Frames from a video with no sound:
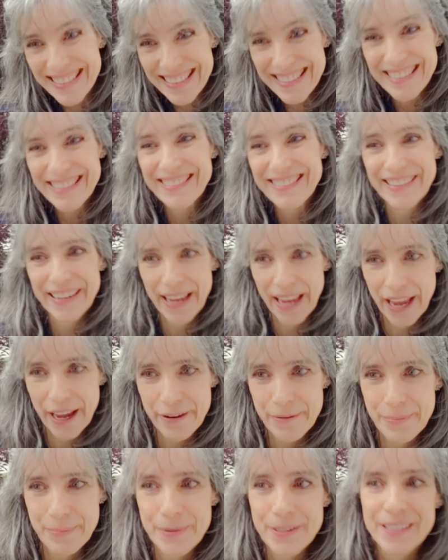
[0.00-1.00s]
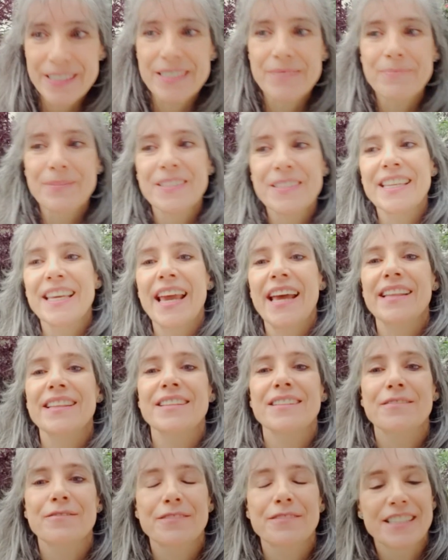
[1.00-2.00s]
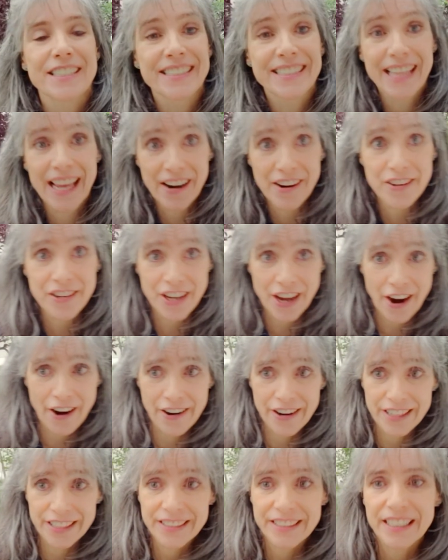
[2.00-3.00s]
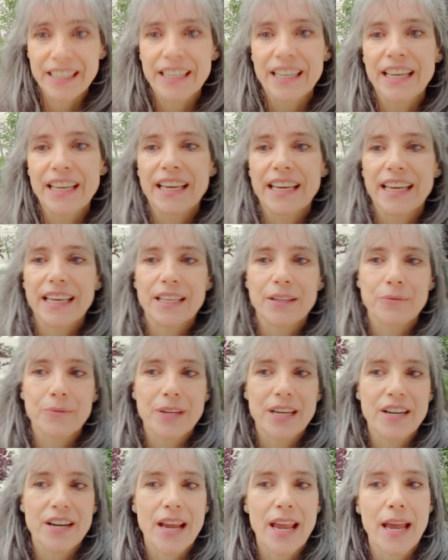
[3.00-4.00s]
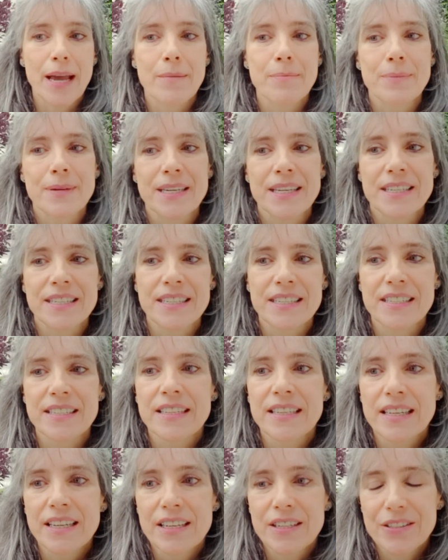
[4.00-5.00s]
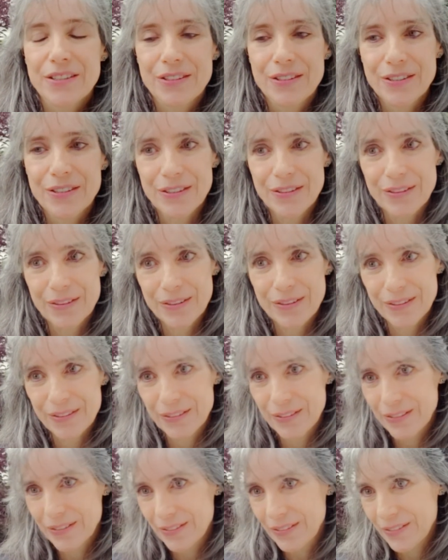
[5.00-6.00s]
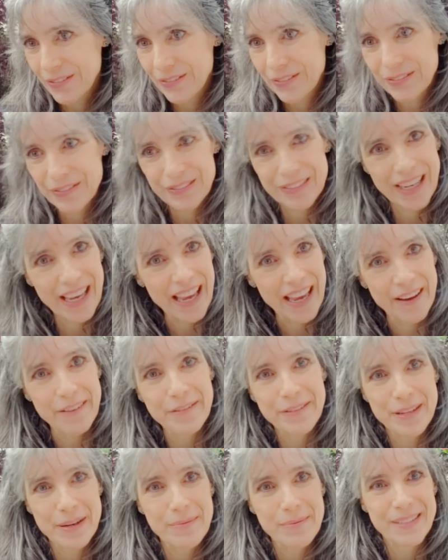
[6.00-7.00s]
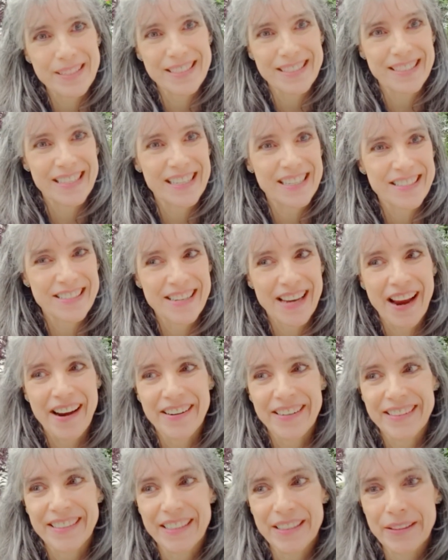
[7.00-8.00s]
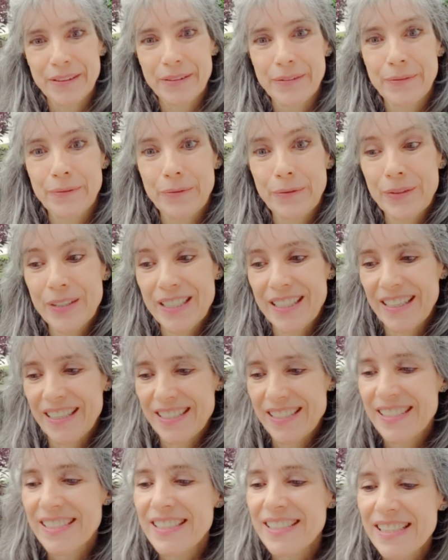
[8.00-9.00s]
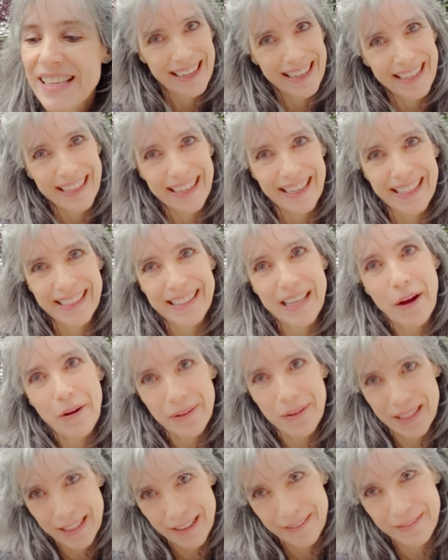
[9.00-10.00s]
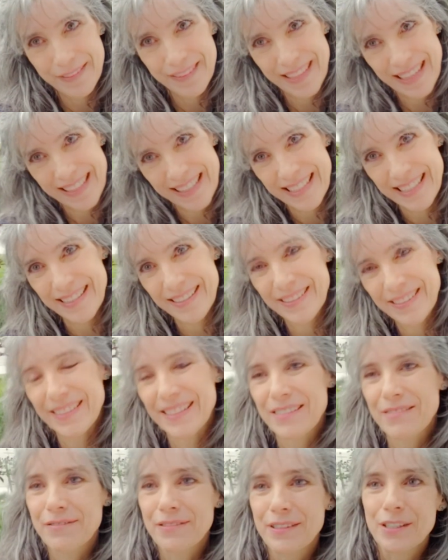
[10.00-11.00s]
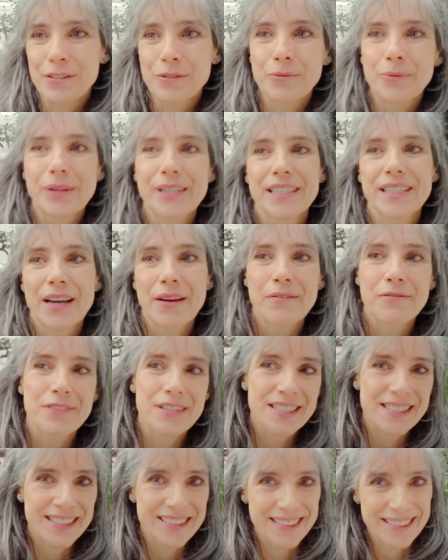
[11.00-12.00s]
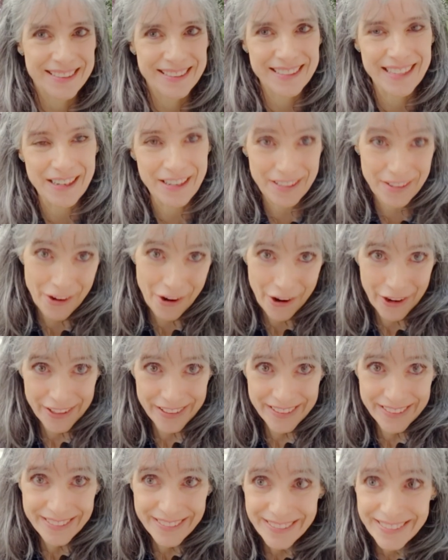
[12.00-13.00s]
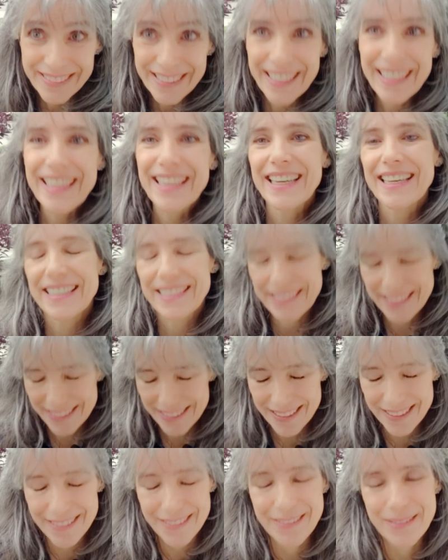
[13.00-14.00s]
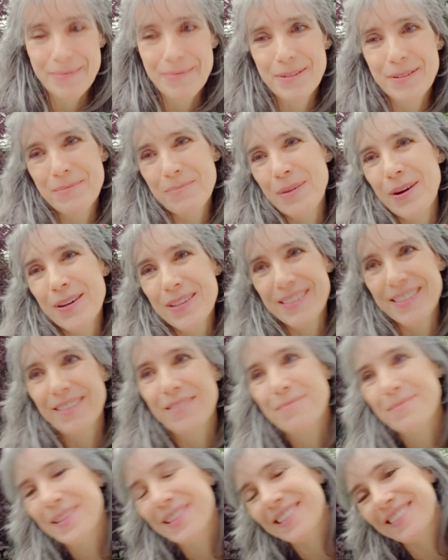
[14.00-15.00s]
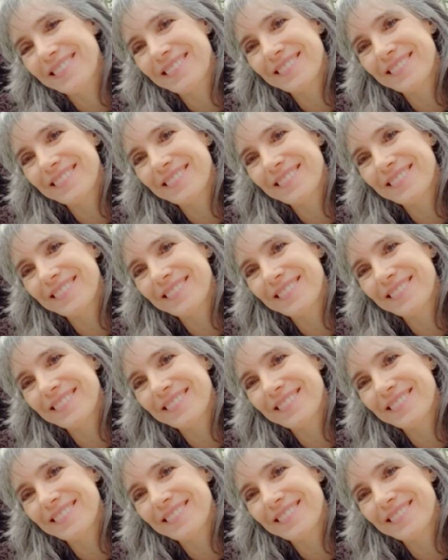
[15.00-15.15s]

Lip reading: who have put them together for their yard, and we are happy to have them because they share this with us. And I'll leave a link to the video when I visit their garden in the description box down below.